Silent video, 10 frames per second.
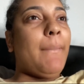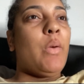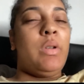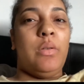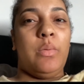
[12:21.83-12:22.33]

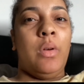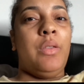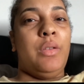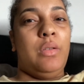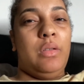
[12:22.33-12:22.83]
which is
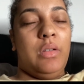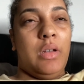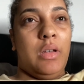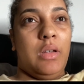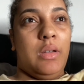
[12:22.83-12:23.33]
what the,
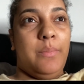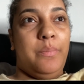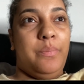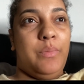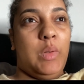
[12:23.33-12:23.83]
the
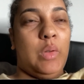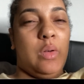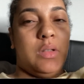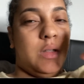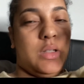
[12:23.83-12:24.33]

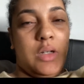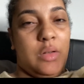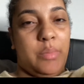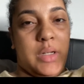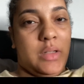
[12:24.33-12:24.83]
doctor
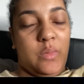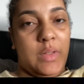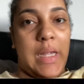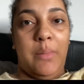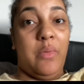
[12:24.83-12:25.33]
surgeon person
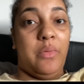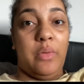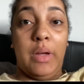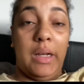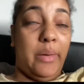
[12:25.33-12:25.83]
was aiming
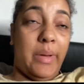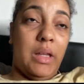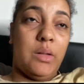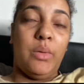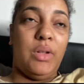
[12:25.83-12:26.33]
for anyway,
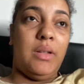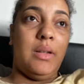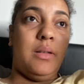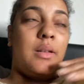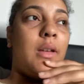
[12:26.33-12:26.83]
that's what she
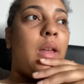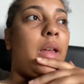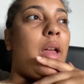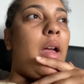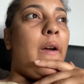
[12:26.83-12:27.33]
said.
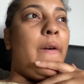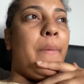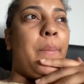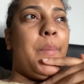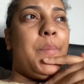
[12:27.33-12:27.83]

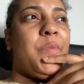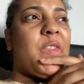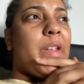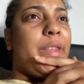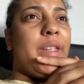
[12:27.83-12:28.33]
Um,
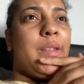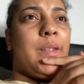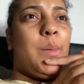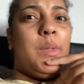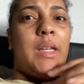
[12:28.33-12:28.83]
there's
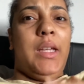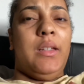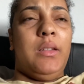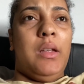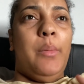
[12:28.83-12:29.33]
some
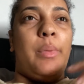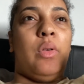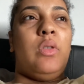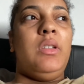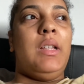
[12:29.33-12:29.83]
days,
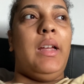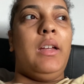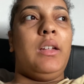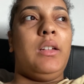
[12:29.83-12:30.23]
because like,